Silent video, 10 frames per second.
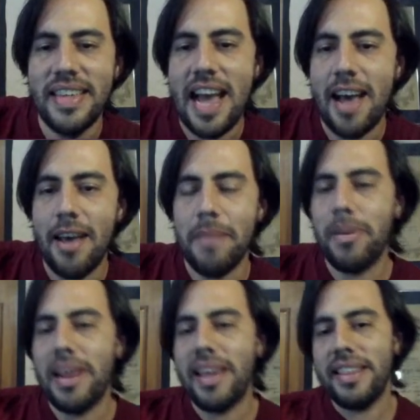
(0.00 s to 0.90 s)
Yeah, I
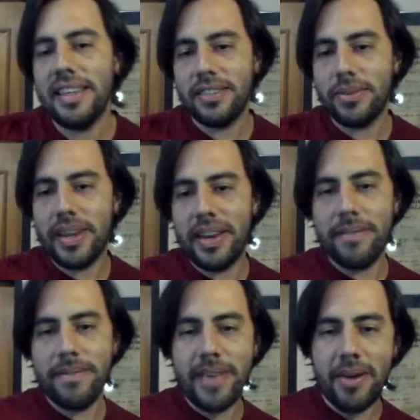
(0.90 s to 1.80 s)
played this really
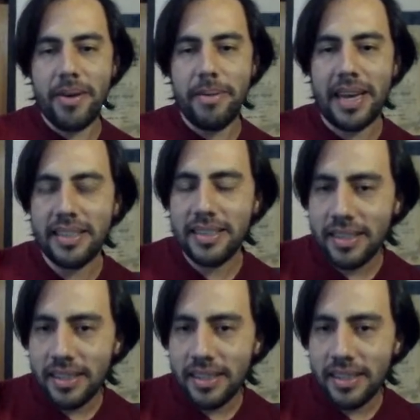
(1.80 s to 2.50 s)
very bad.